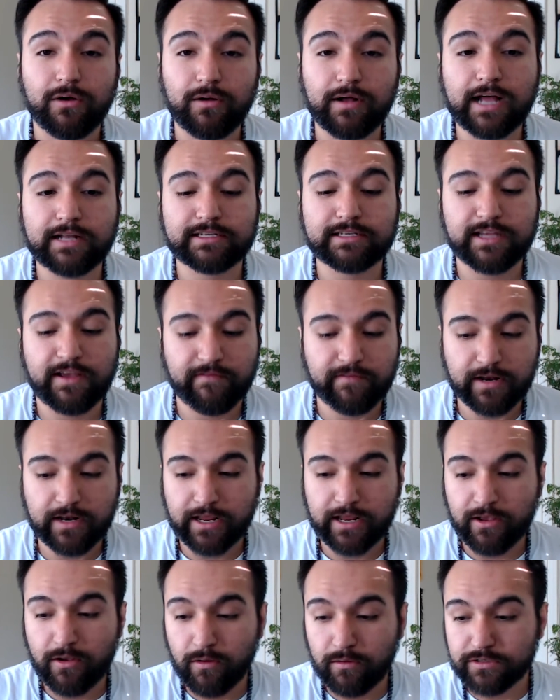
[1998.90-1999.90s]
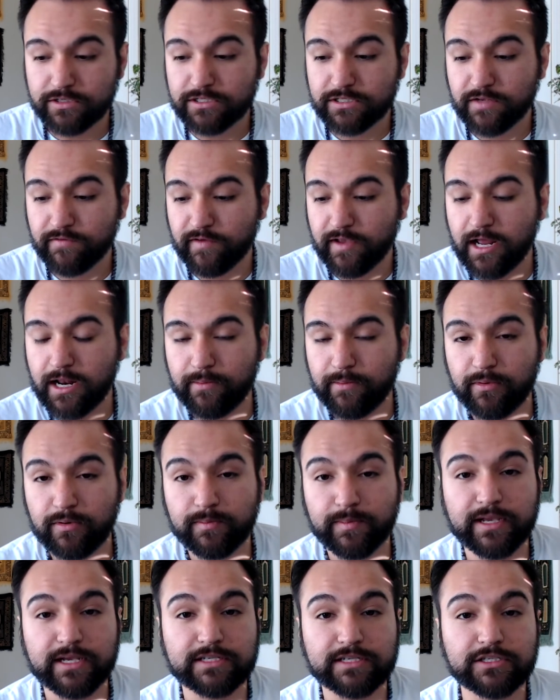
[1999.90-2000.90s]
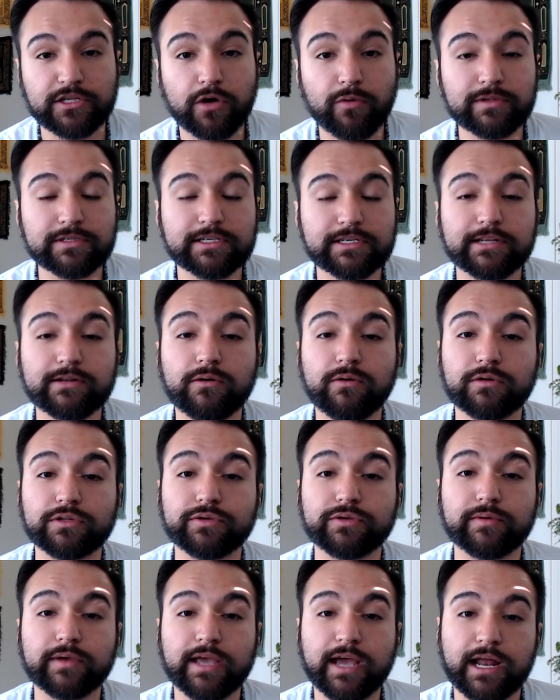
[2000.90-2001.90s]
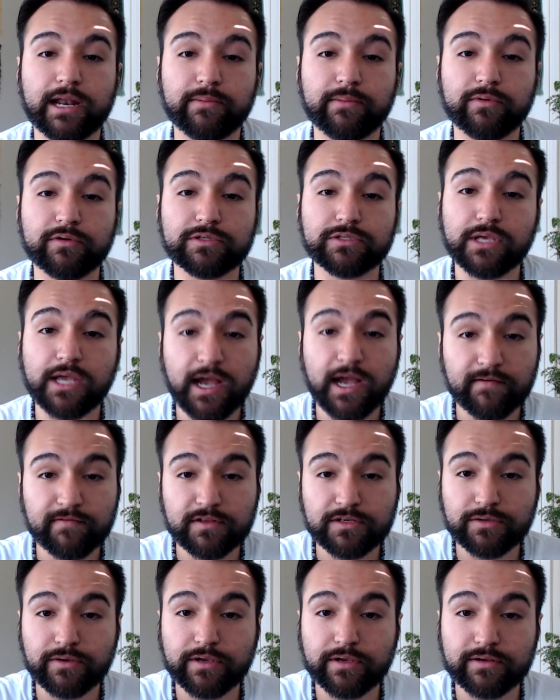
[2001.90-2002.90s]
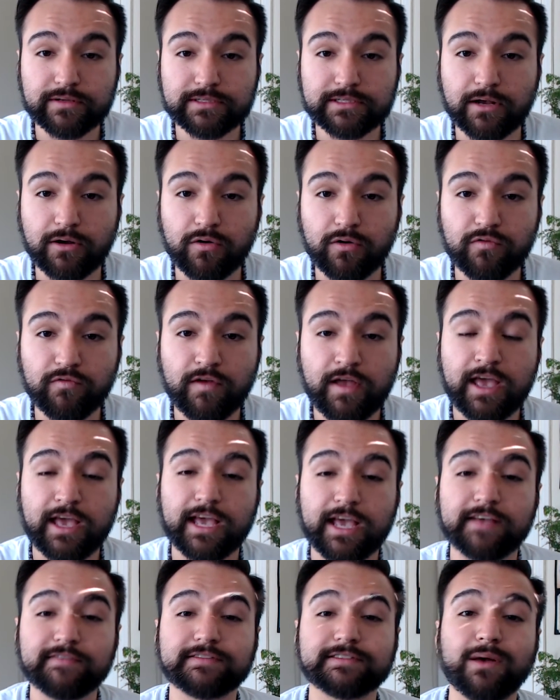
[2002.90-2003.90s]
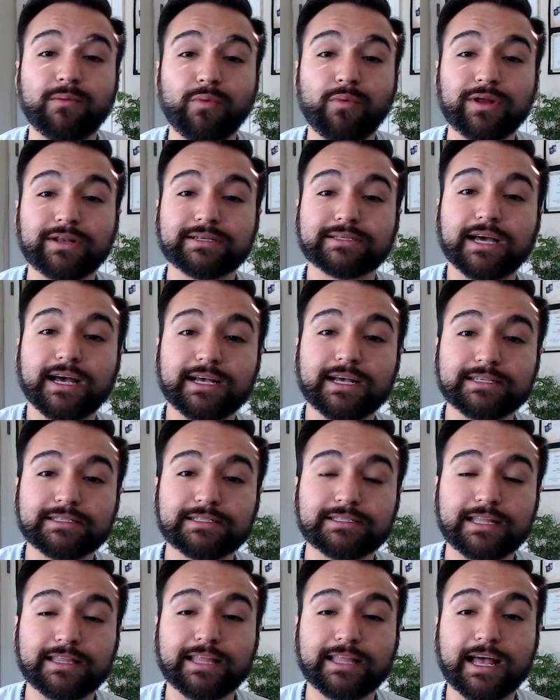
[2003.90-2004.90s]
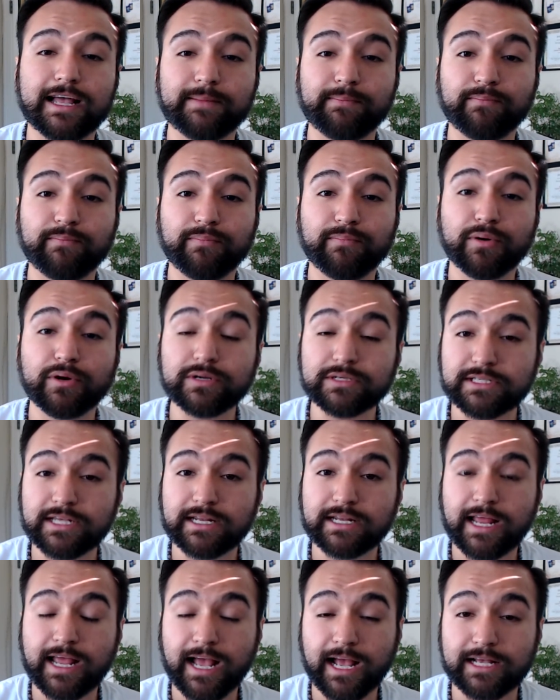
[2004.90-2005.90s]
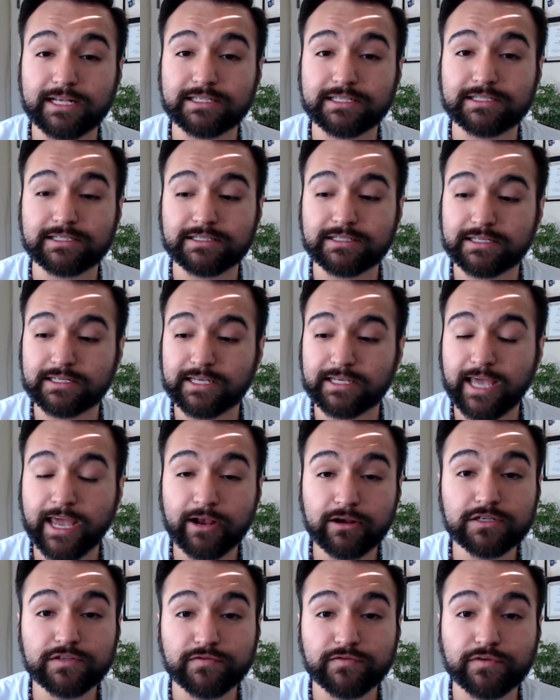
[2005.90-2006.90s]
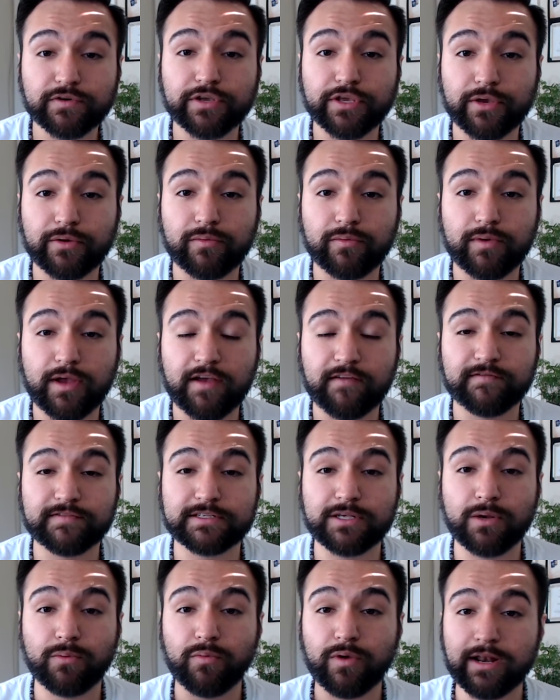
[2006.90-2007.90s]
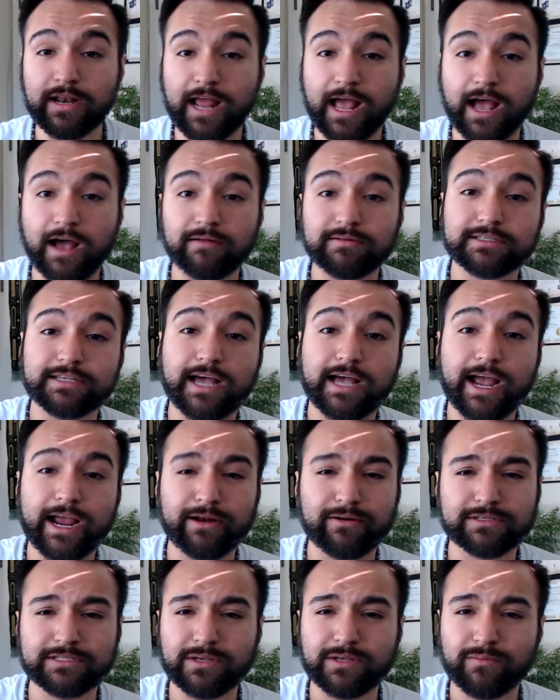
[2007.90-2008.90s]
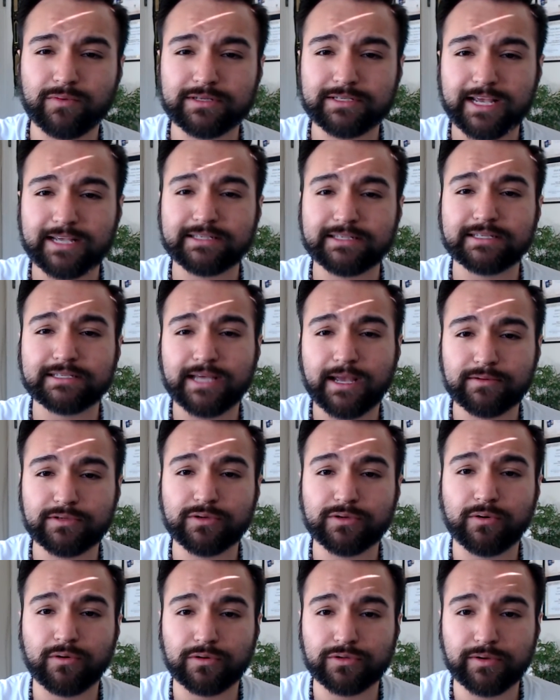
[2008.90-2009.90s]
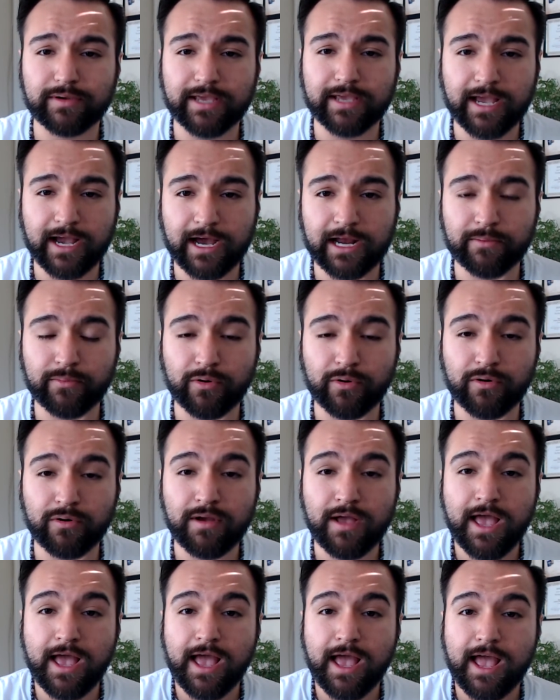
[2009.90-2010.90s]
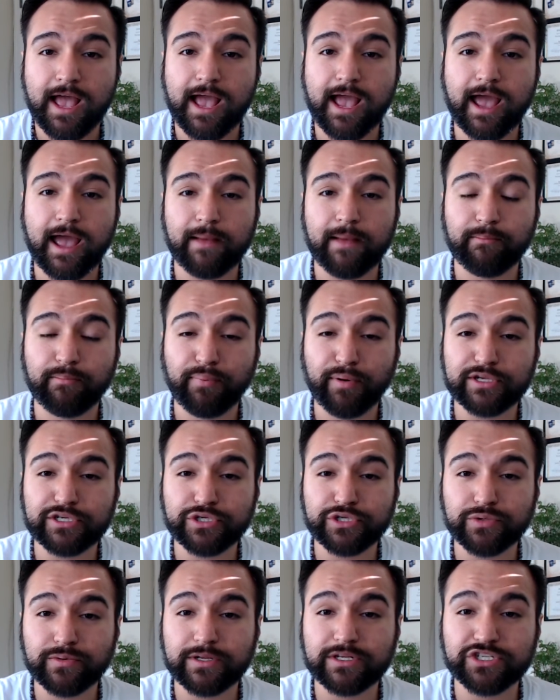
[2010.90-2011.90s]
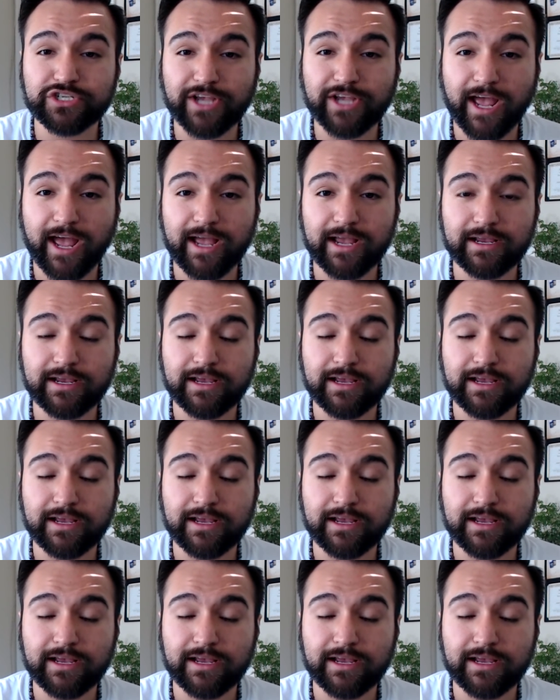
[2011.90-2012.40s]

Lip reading: Definitely hold yourself accountable, because no one's going to hold you accountable, so you have to do it yourself. If someone does, then that person cares for you. If someone outside or someone takes the time to hold you accountable and put you in check,